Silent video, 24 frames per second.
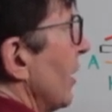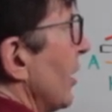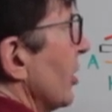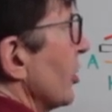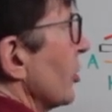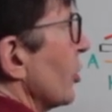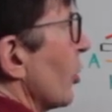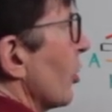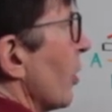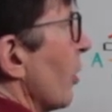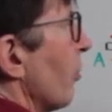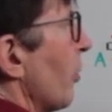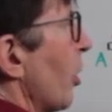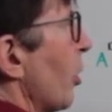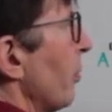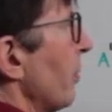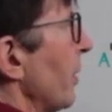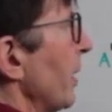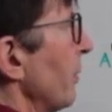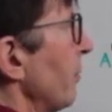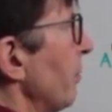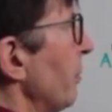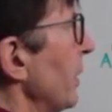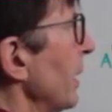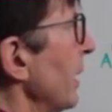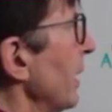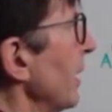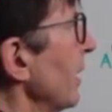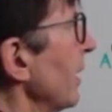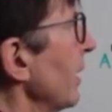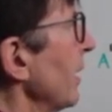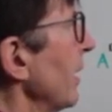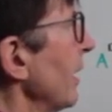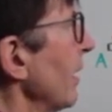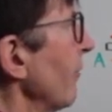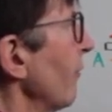So the moment
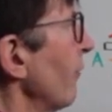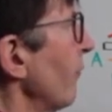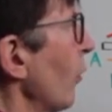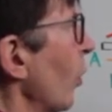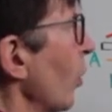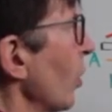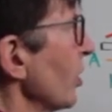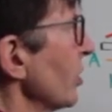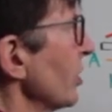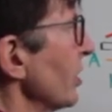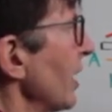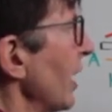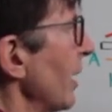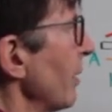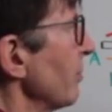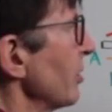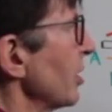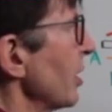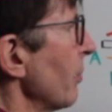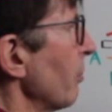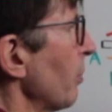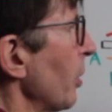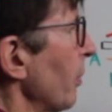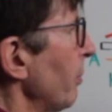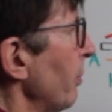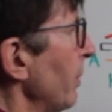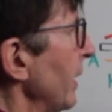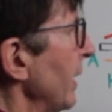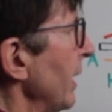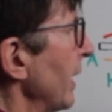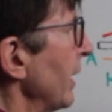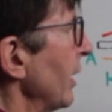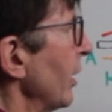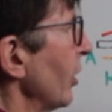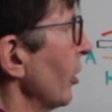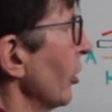being the force times the
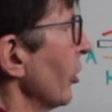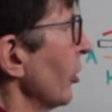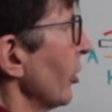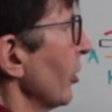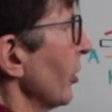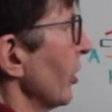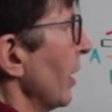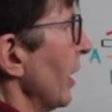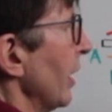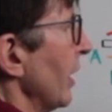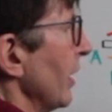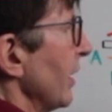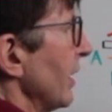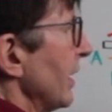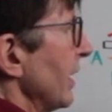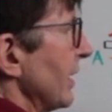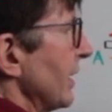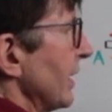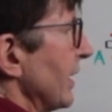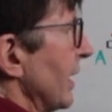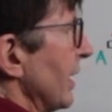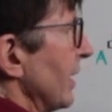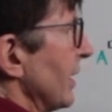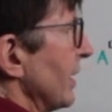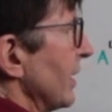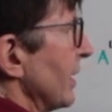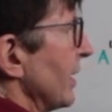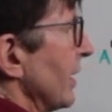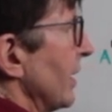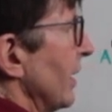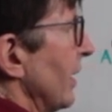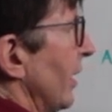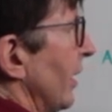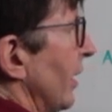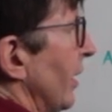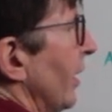perpendicular distance.
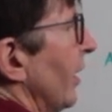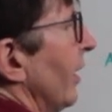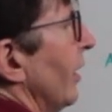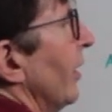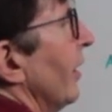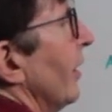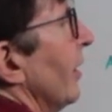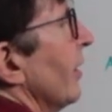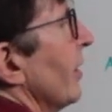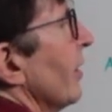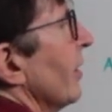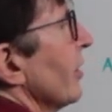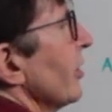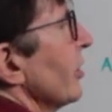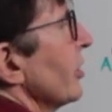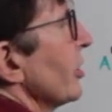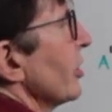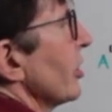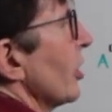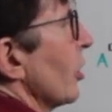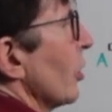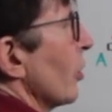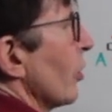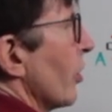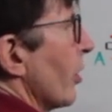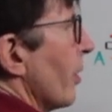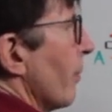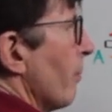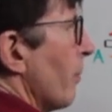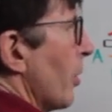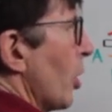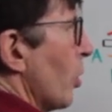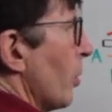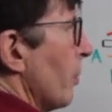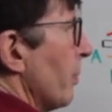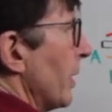So the
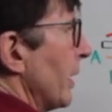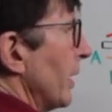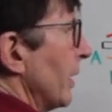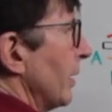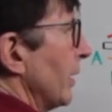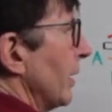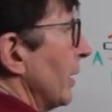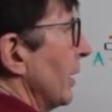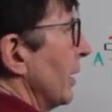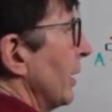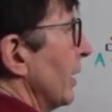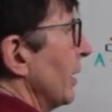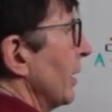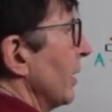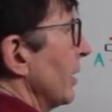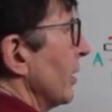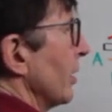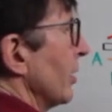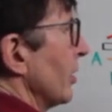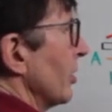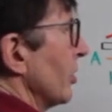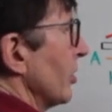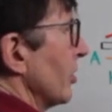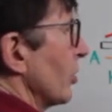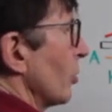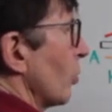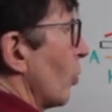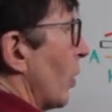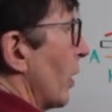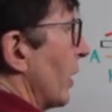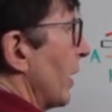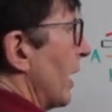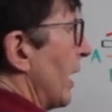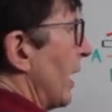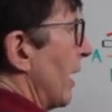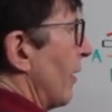moment is
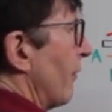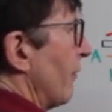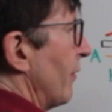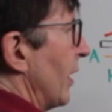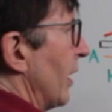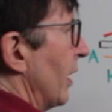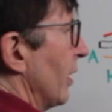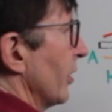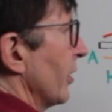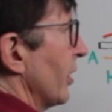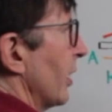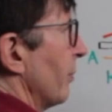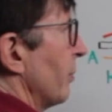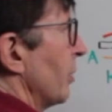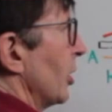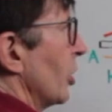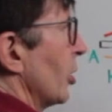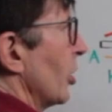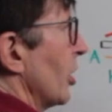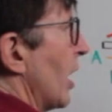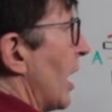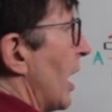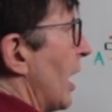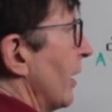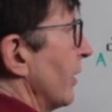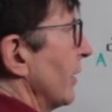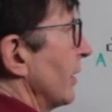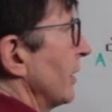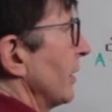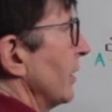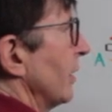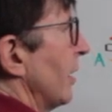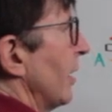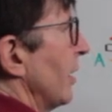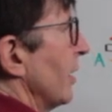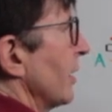1/2 L W naught
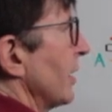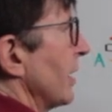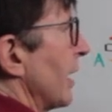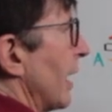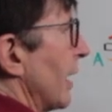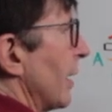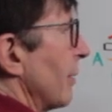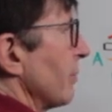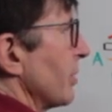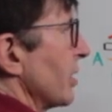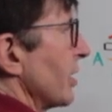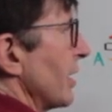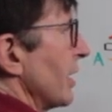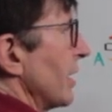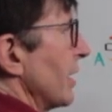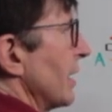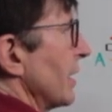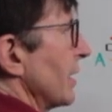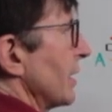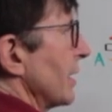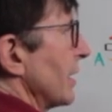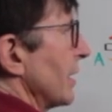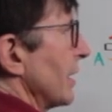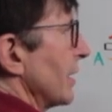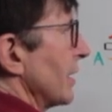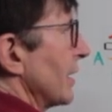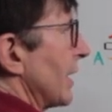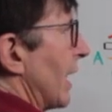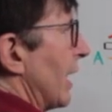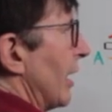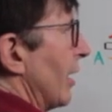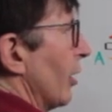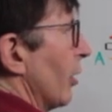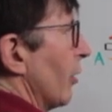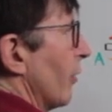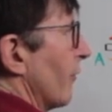times the distance
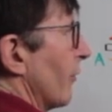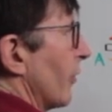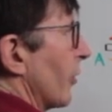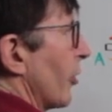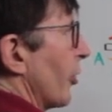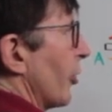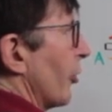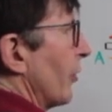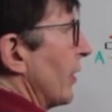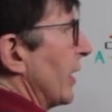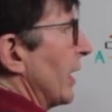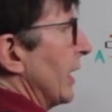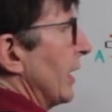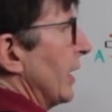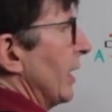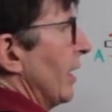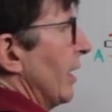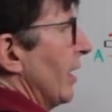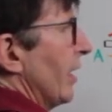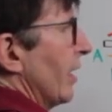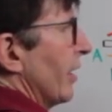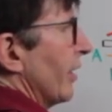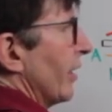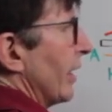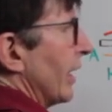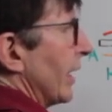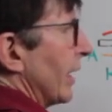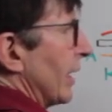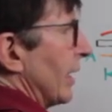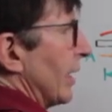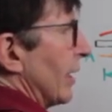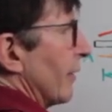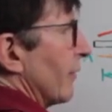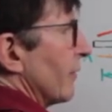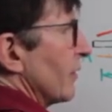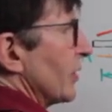L over 3, that
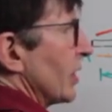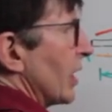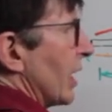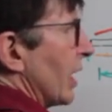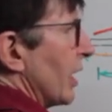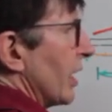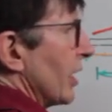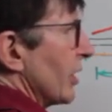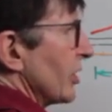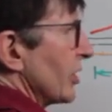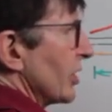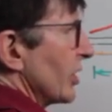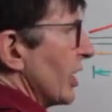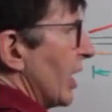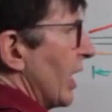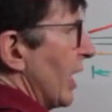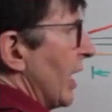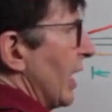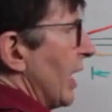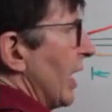gives us